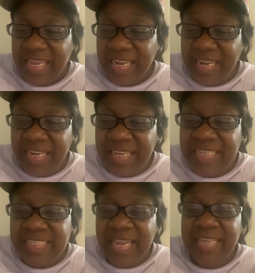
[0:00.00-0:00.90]
It
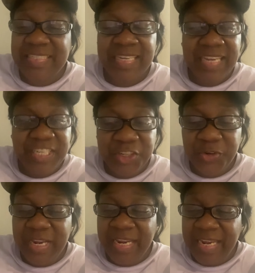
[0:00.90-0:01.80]
is a
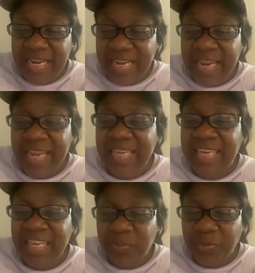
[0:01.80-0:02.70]
teacher and a
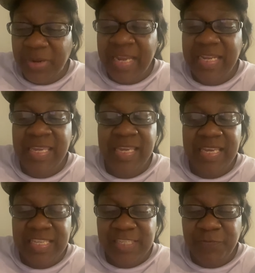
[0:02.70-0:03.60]
keeper, and
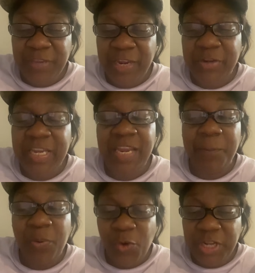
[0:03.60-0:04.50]
it is very
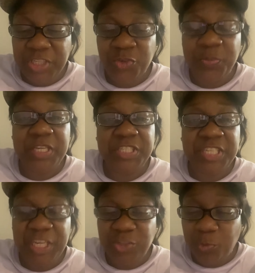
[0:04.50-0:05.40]
important to be
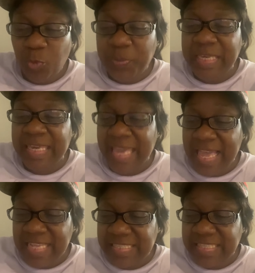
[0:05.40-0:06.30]
teachable,
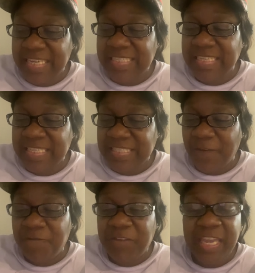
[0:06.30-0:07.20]
because this is the
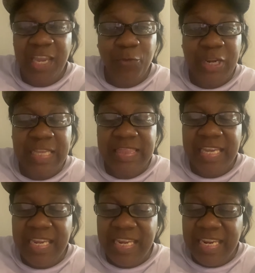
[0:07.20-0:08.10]
very
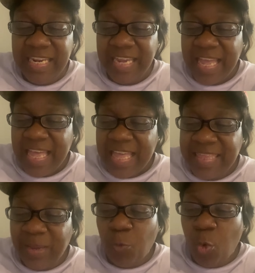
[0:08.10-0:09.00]
thing
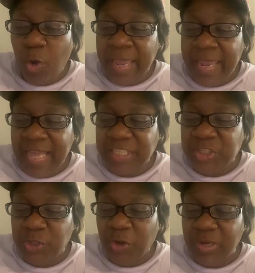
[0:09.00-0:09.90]
that will add
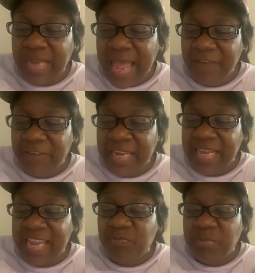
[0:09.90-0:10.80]
to your life in
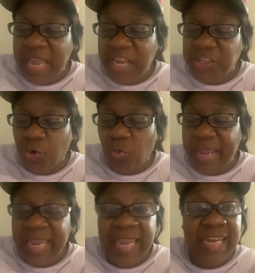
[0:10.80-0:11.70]
a major
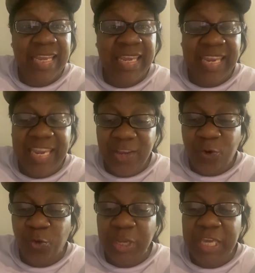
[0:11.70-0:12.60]
way and
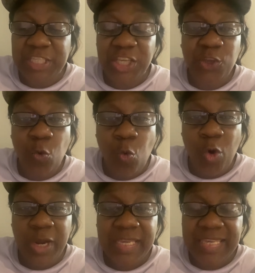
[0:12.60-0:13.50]
increase
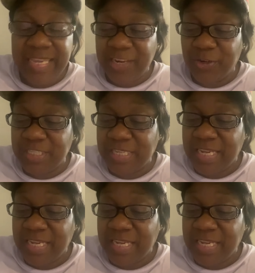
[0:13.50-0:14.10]
your years.